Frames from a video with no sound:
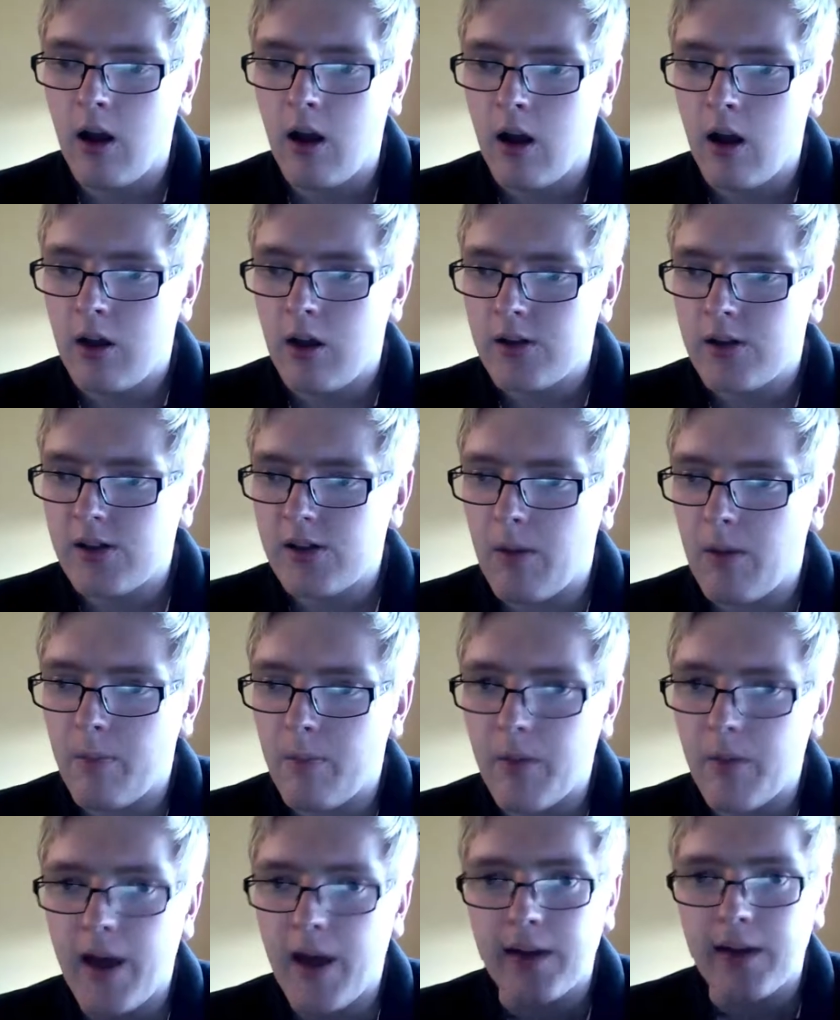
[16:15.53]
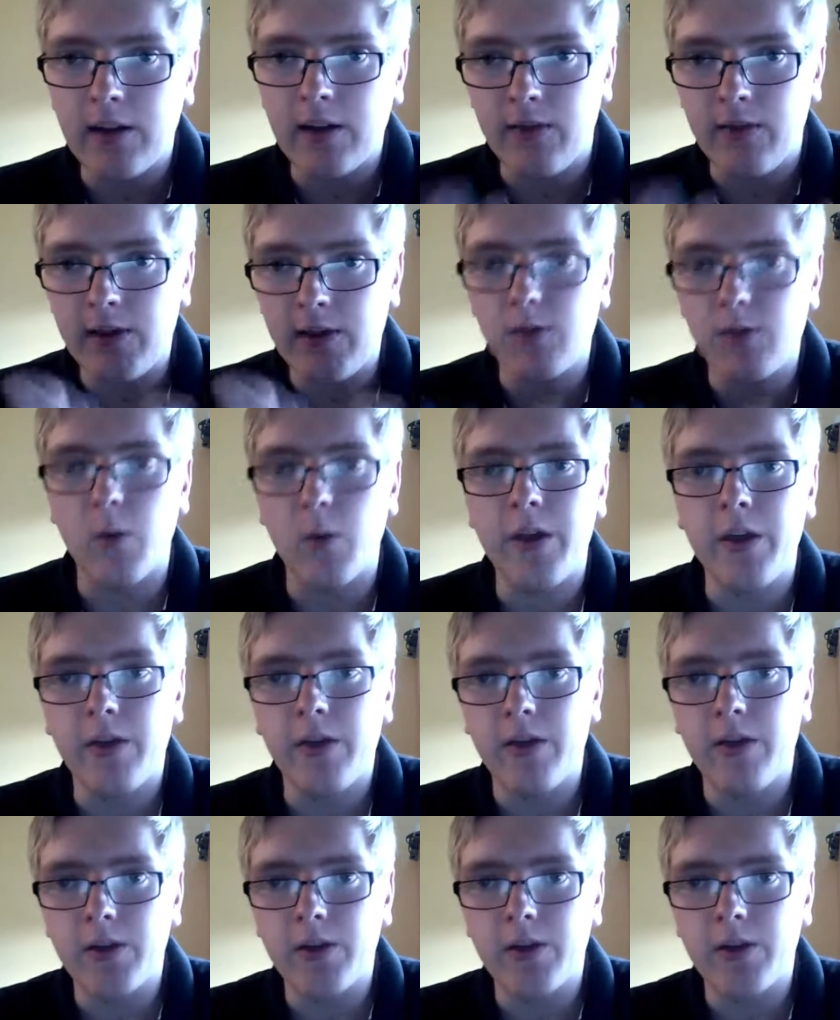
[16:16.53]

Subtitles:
some activities with the